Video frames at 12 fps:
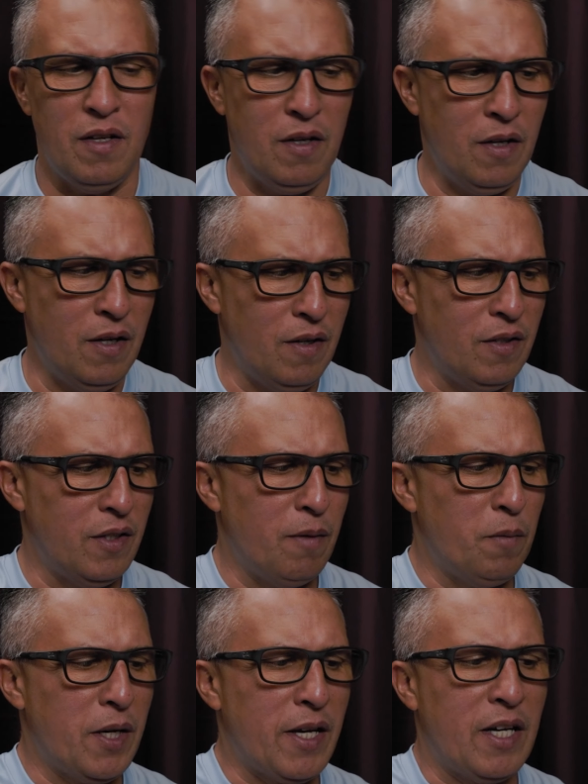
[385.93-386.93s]
And
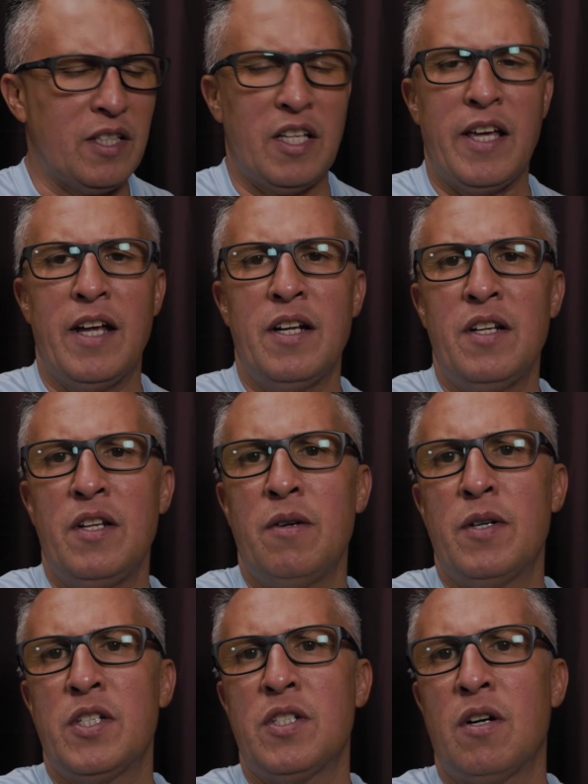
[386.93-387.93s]
then when I got the Canon
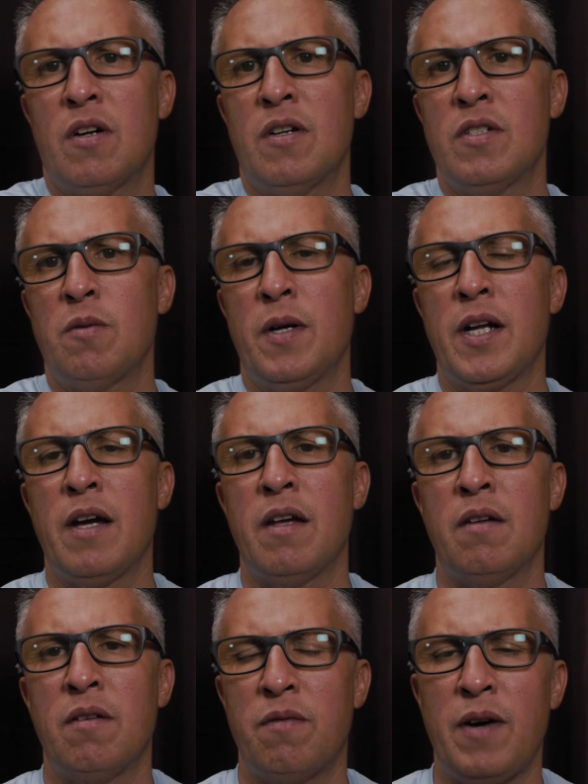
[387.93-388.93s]
EOS R is when
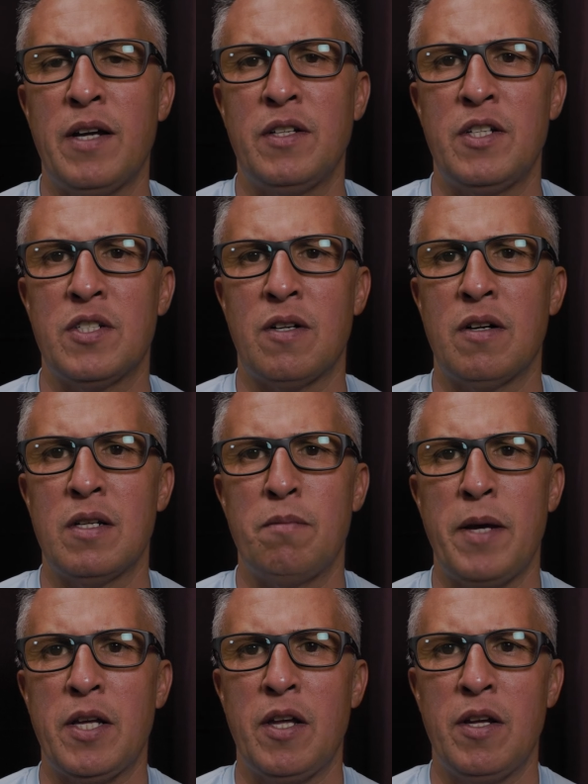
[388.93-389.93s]
I finally started
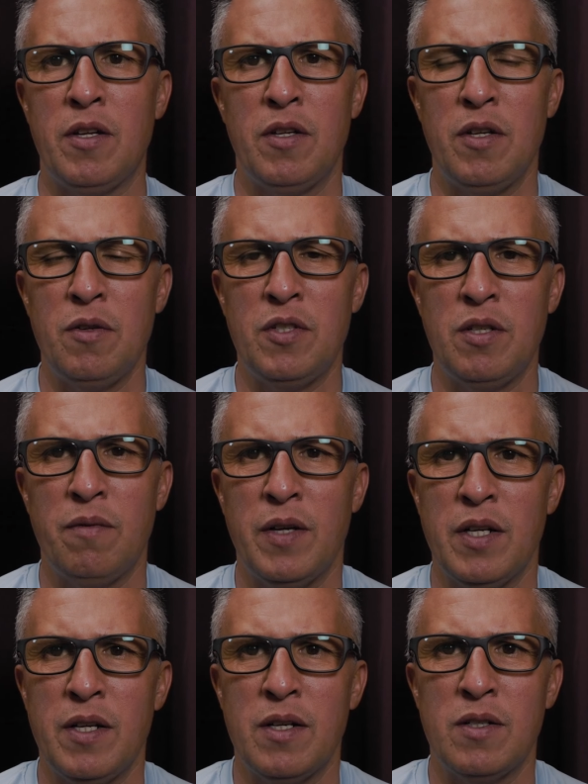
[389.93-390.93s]
making YouTube
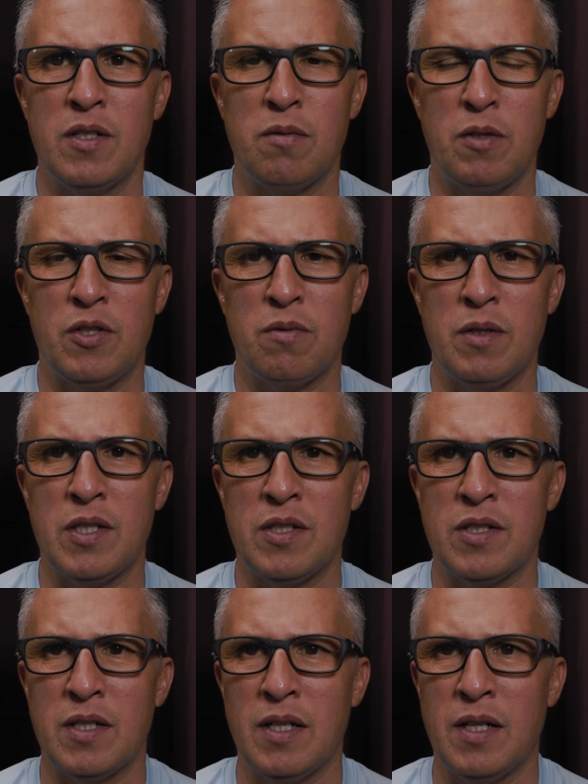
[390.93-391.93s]
videos, which was